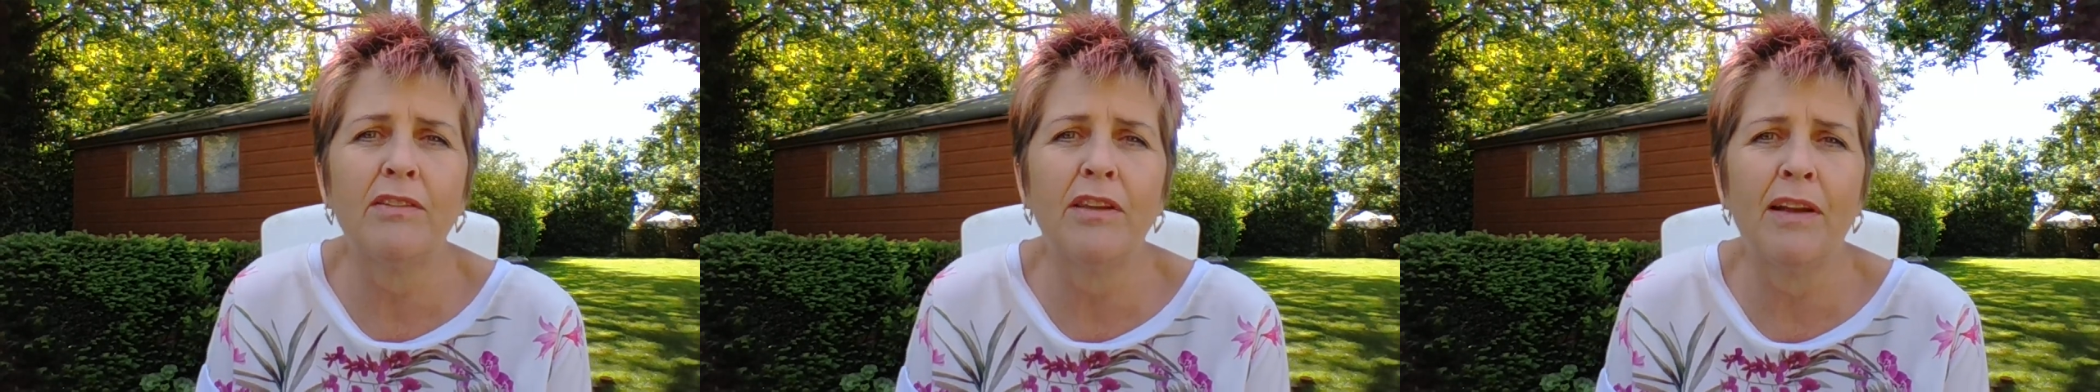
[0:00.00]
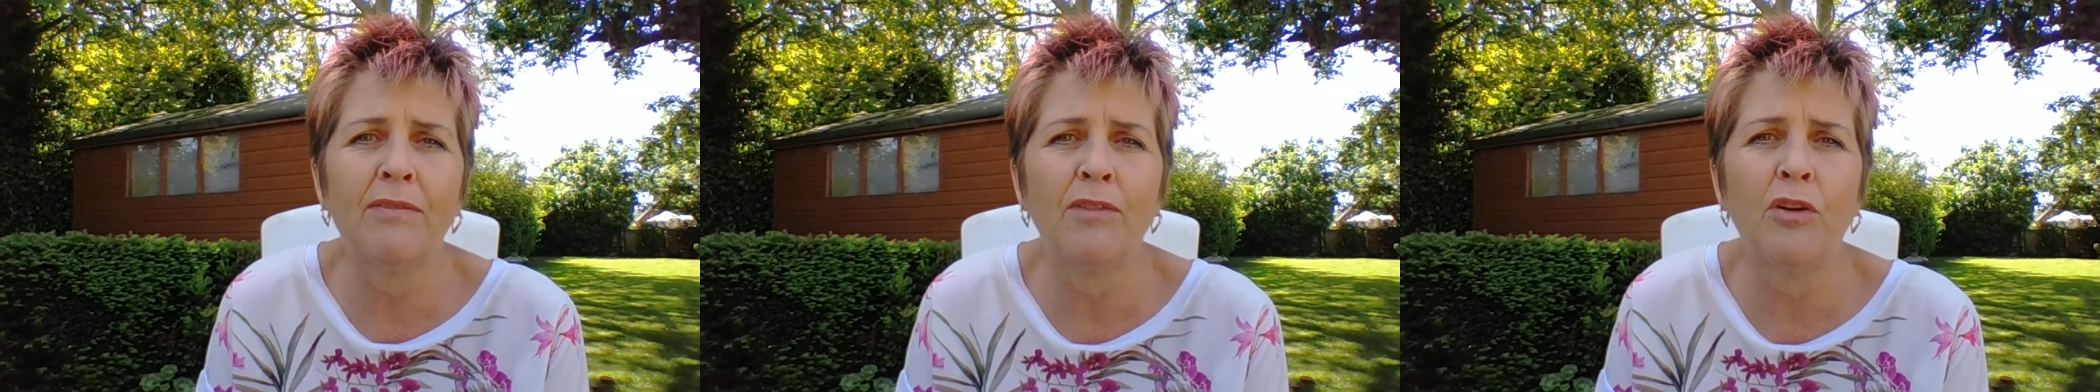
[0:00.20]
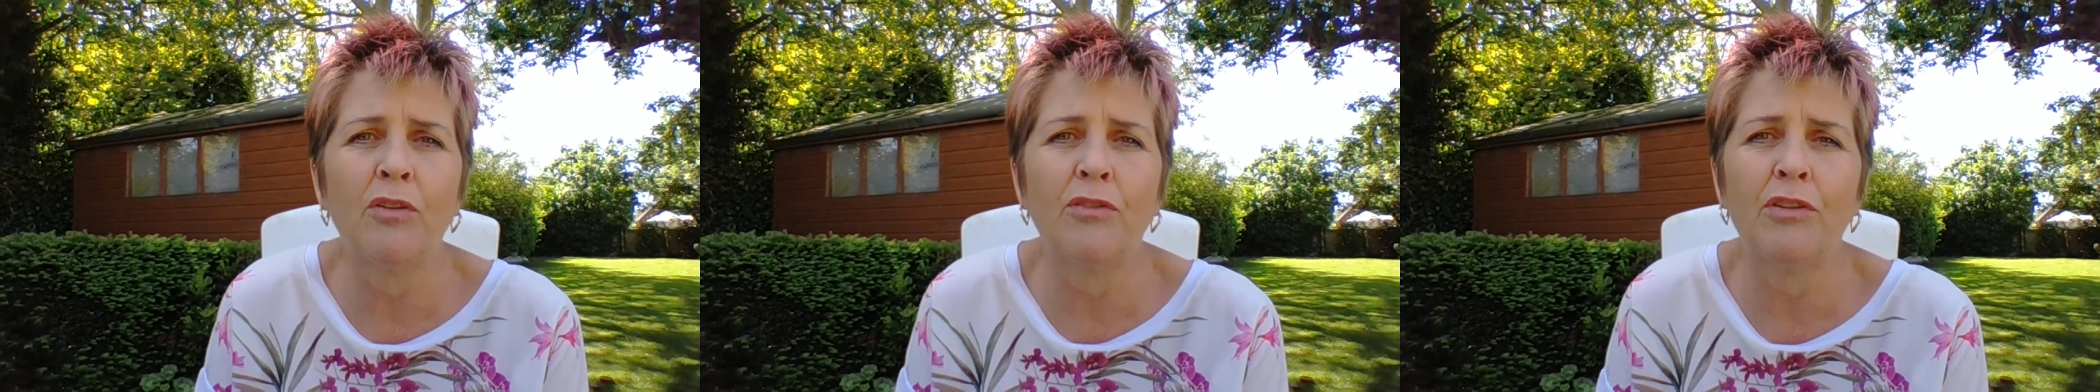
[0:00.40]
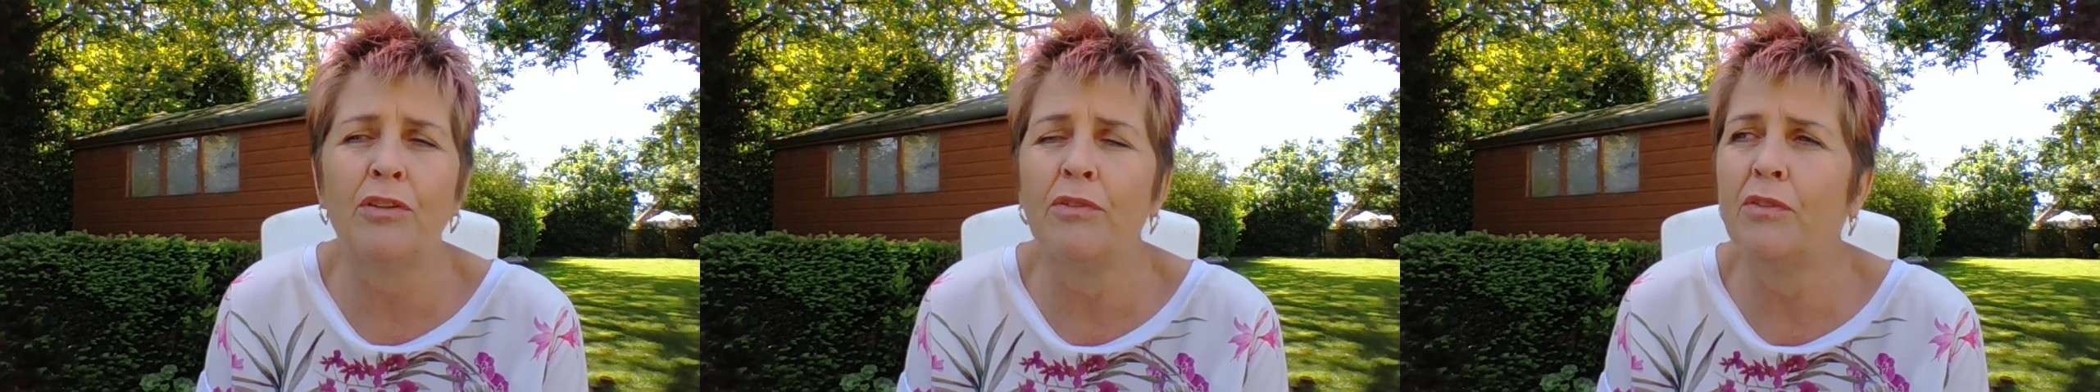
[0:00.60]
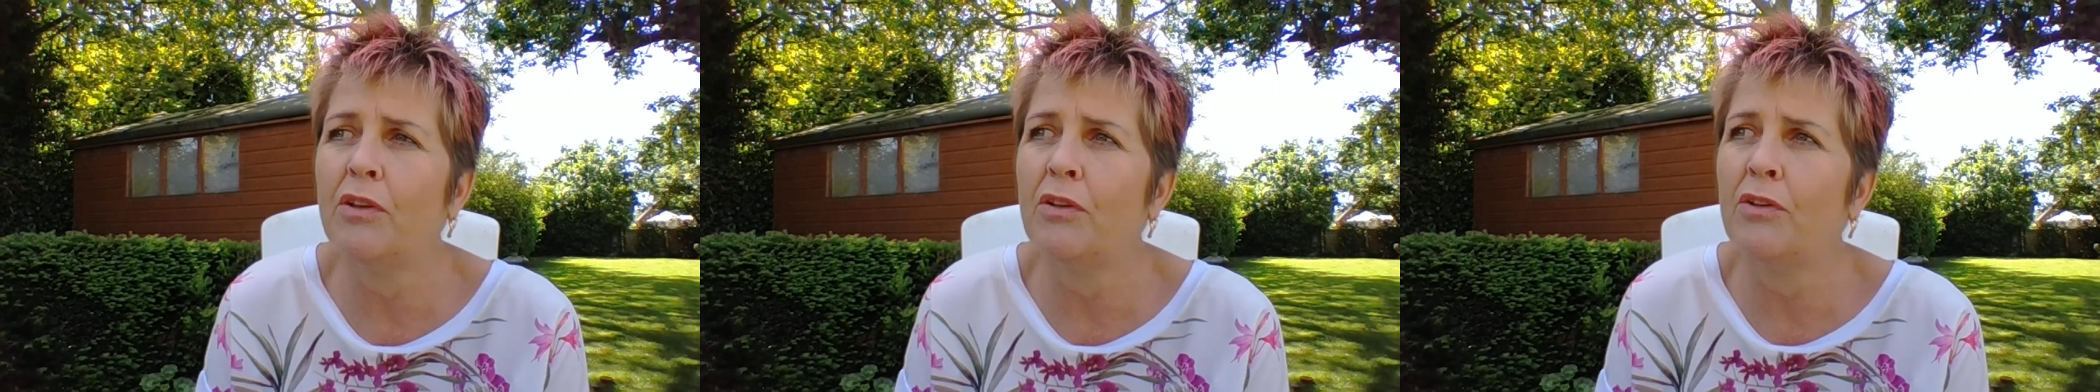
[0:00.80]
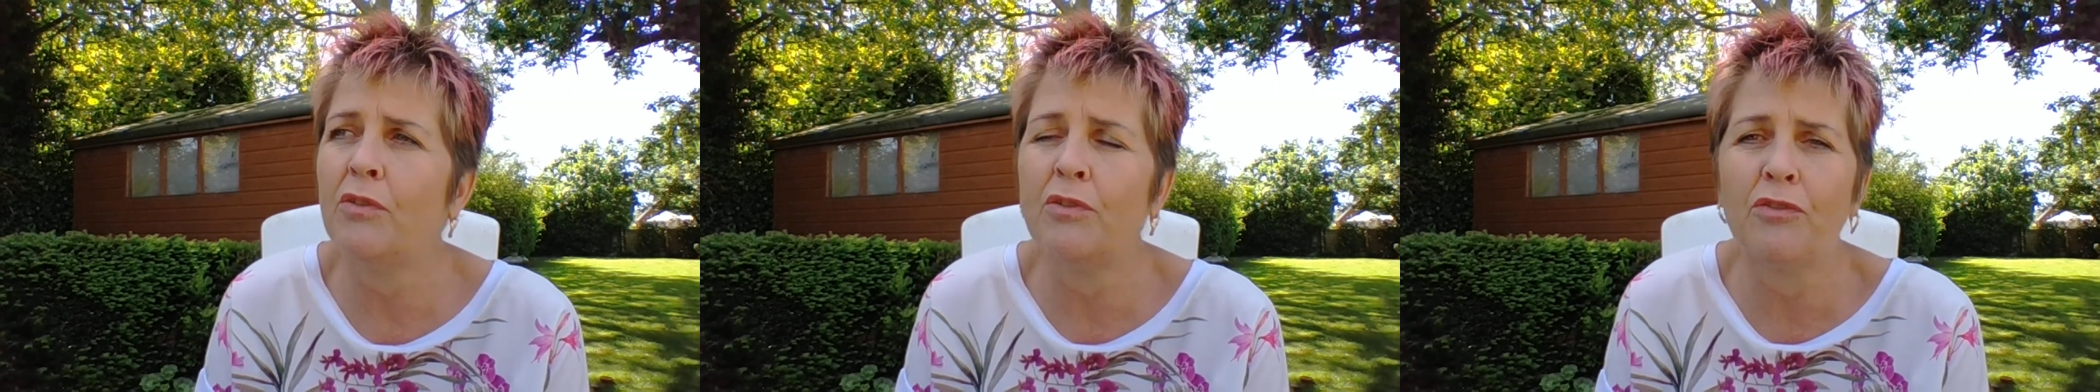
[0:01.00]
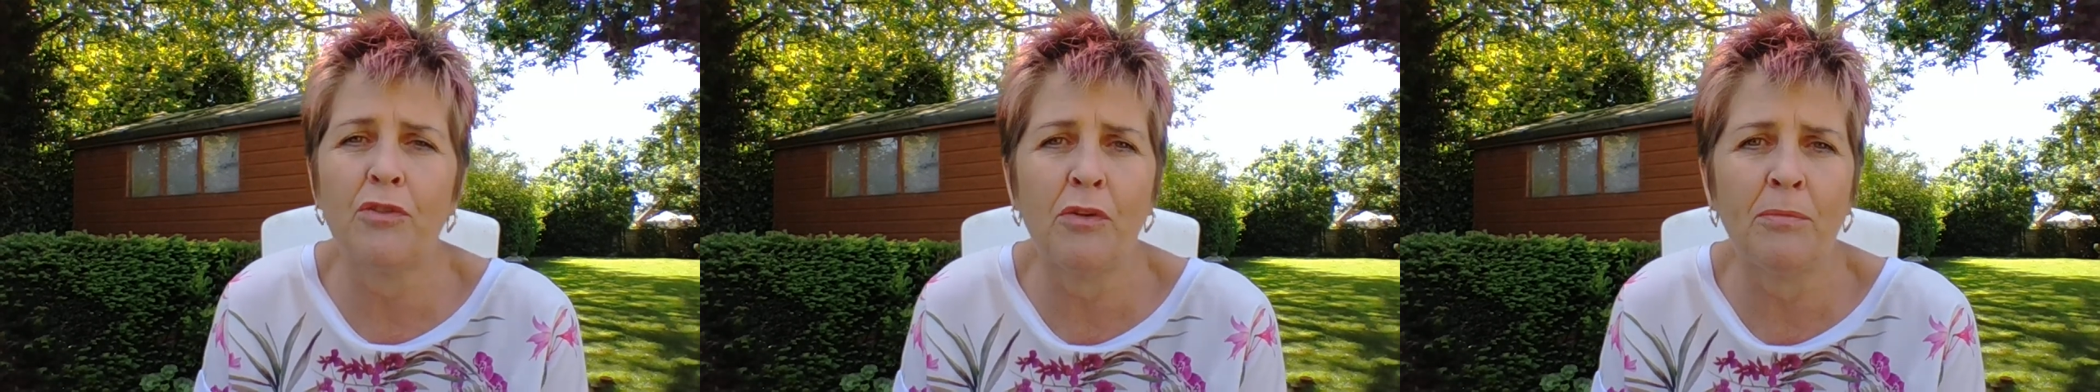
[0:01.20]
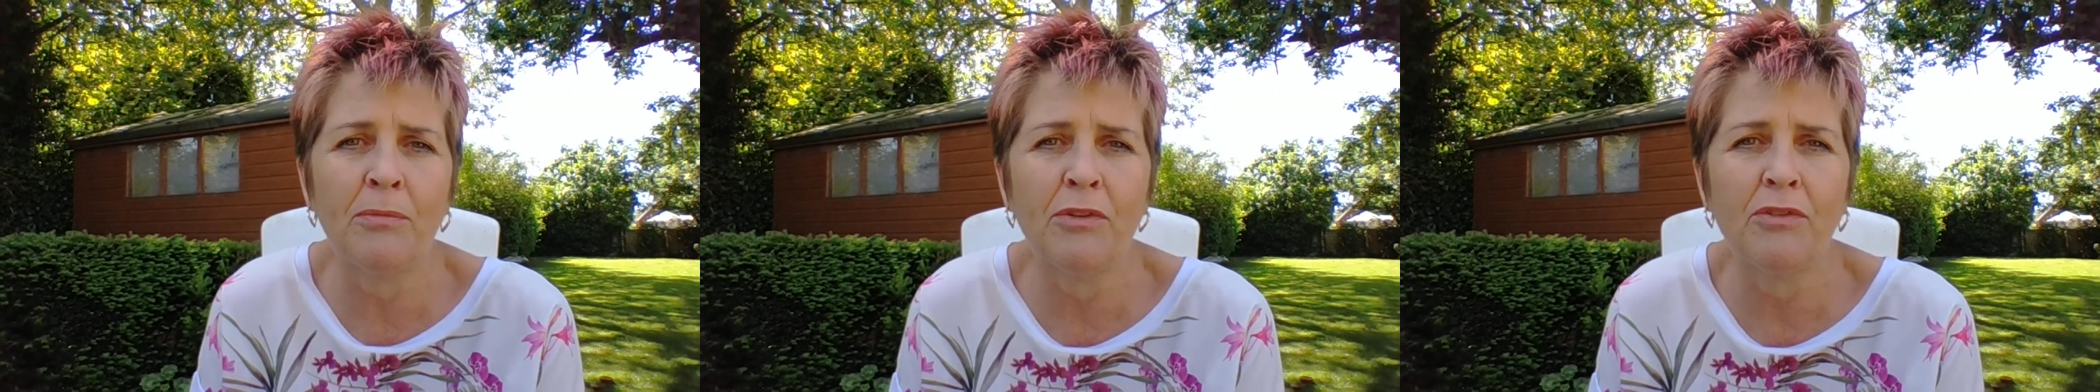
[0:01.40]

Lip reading: I've got another sewing